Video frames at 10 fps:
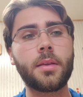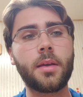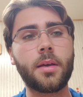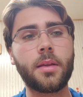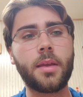
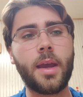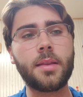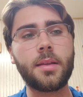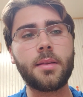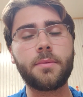The
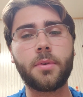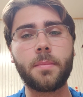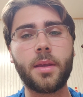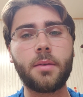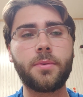ending for
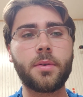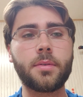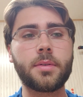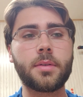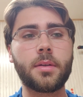me
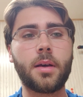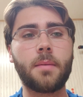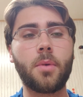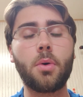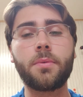feels
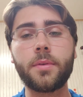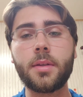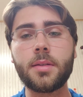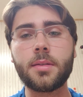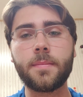
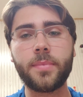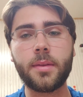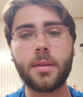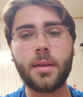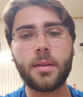hopefulness.
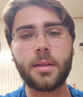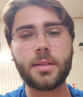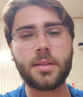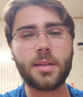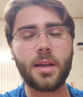
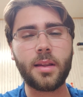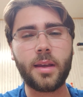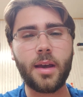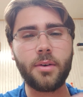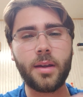That's just kind of
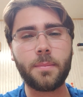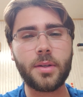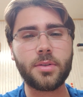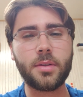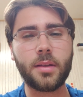like how I
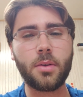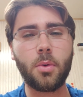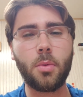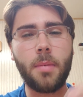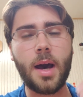picture like the
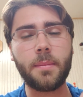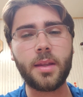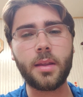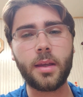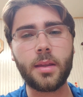whole
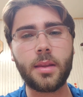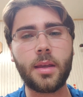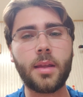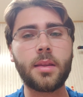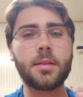bombing. Like in
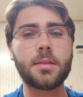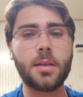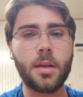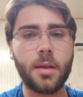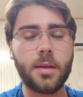the end,
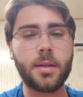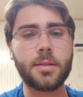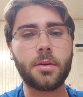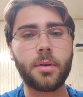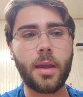it's
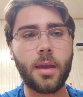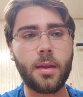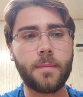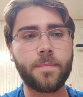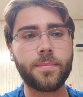
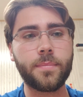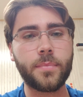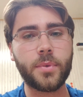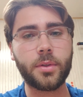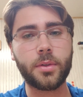okay,
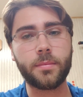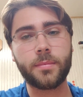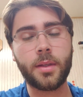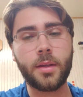or